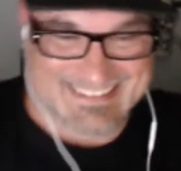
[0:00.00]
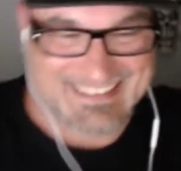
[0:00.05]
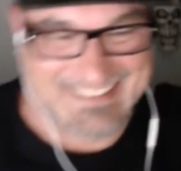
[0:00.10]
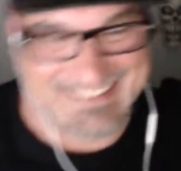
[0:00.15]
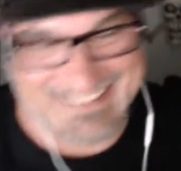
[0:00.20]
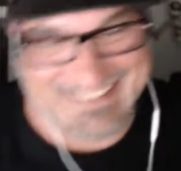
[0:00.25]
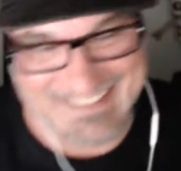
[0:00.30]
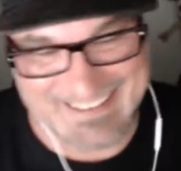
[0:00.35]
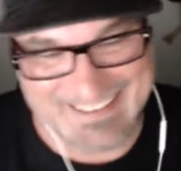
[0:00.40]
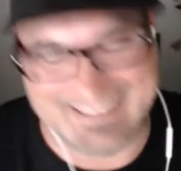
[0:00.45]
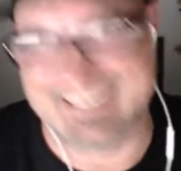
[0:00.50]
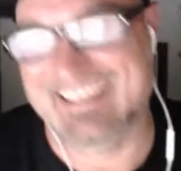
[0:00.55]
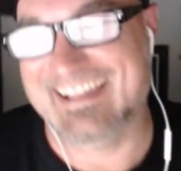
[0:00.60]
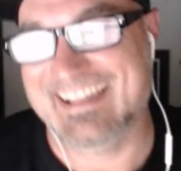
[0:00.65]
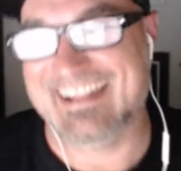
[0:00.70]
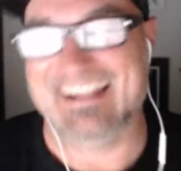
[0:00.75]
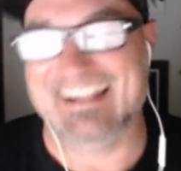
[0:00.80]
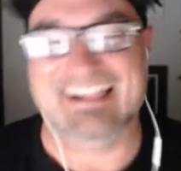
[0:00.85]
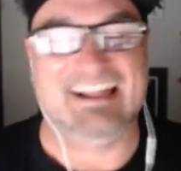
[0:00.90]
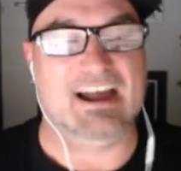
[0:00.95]
was a
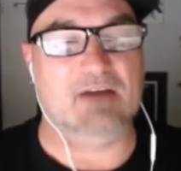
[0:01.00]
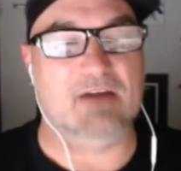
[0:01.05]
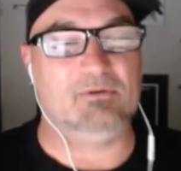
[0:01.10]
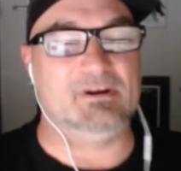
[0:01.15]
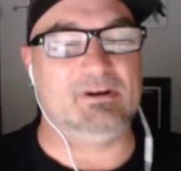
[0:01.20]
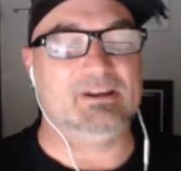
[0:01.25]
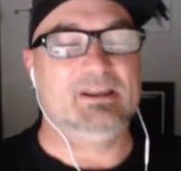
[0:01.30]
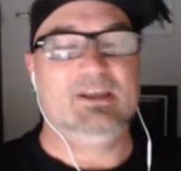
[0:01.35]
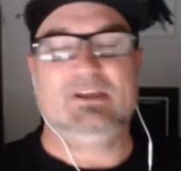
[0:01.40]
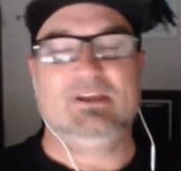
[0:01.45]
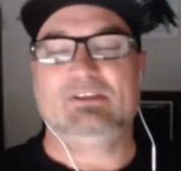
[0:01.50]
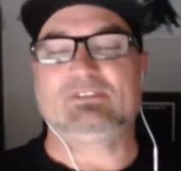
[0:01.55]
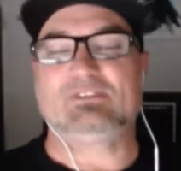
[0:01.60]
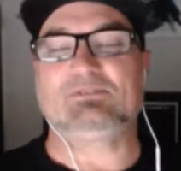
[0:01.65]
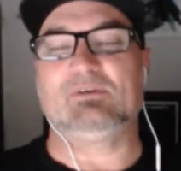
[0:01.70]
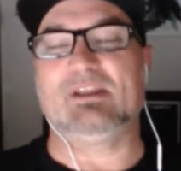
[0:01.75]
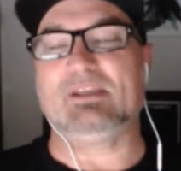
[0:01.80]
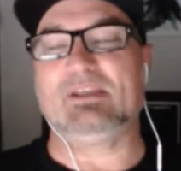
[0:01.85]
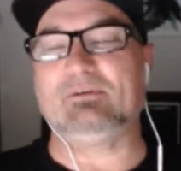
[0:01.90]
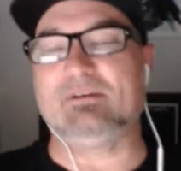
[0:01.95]
D6. I'm sorry.
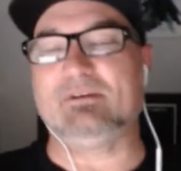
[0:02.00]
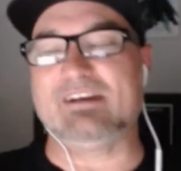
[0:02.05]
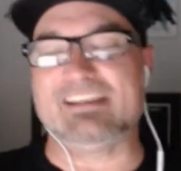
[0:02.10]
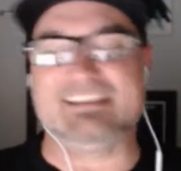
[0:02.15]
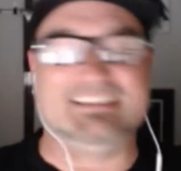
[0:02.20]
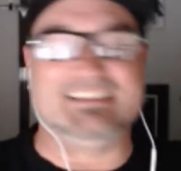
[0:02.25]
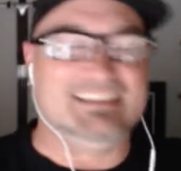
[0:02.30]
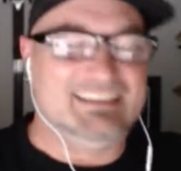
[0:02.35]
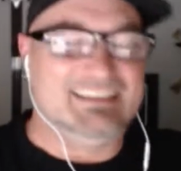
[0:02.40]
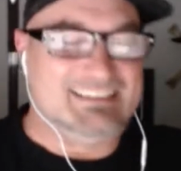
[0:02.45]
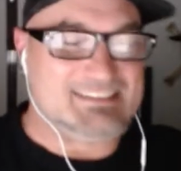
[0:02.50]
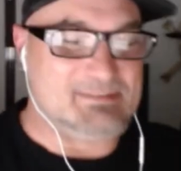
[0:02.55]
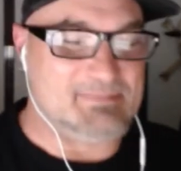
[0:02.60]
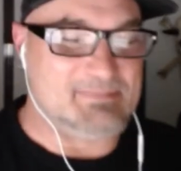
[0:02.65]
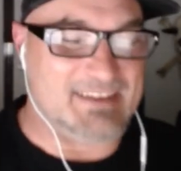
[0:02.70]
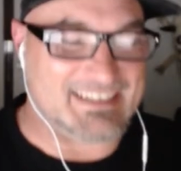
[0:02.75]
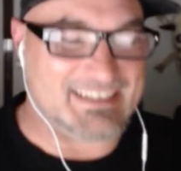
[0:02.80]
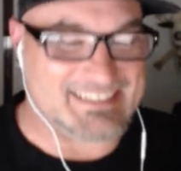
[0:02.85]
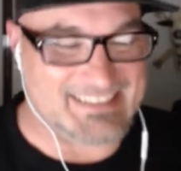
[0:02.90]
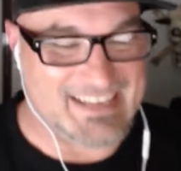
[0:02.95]
21 to
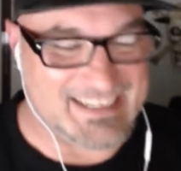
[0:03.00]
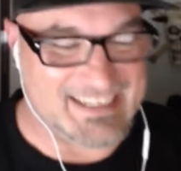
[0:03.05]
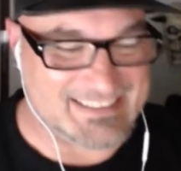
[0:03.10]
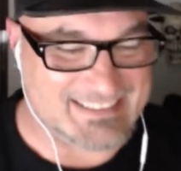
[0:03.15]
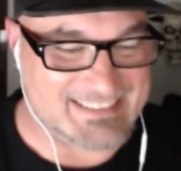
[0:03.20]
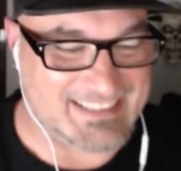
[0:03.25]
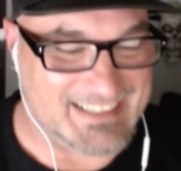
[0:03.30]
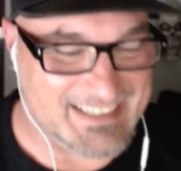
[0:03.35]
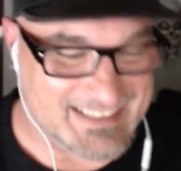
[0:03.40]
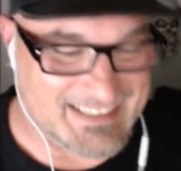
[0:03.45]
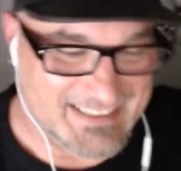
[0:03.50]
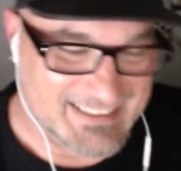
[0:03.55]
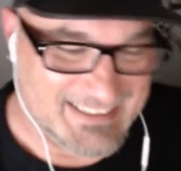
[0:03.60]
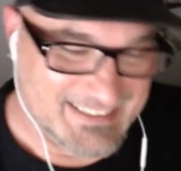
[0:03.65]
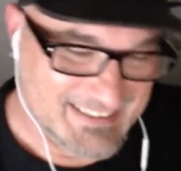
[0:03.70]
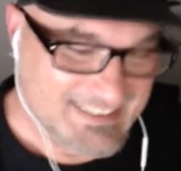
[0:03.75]
Mike's 19.